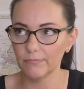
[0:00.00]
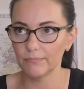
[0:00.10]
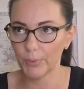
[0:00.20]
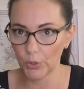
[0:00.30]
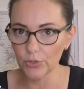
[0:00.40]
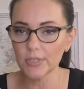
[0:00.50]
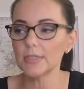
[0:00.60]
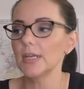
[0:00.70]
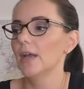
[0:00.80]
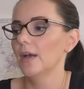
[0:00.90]

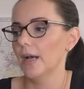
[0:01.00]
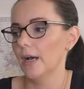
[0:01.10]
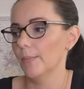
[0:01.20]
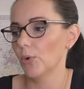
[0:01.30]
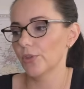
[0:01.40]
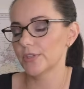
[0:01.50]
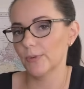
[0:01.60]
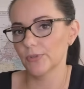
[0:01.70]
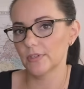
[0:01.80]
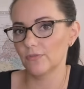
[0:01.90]
post or the
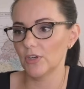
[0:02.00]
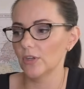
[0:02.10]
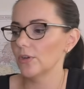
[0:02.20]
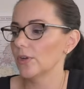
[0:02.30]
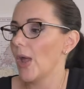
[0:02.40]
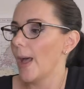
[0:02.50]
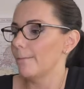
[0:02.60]
sponsored video.